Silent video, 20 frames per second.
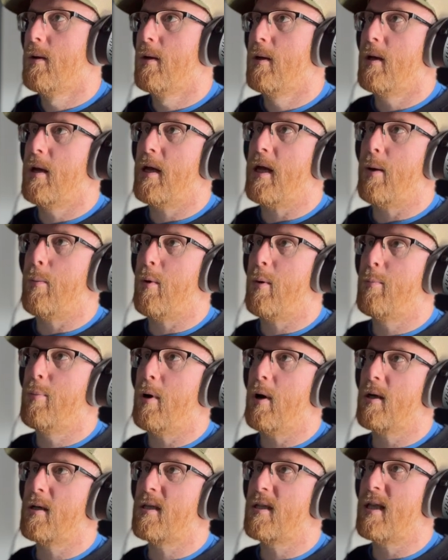Again, we can
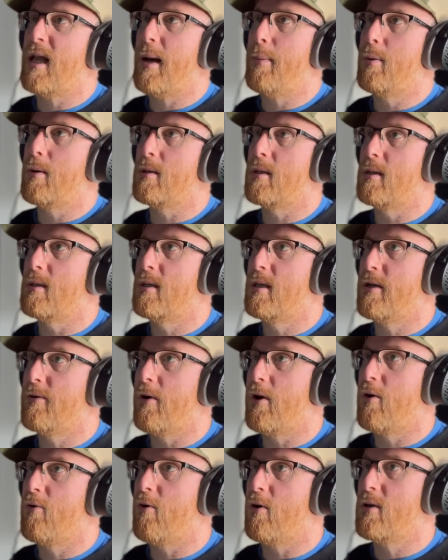put our snap onto
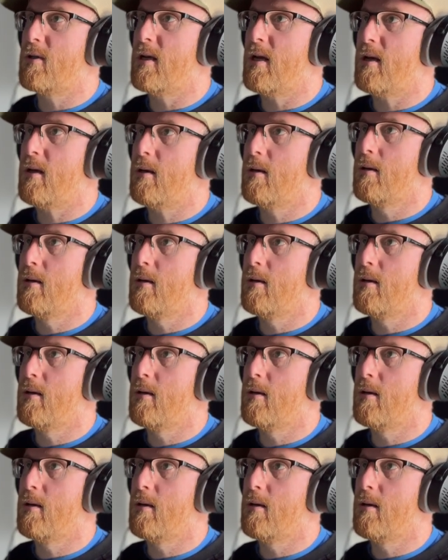0 crossing.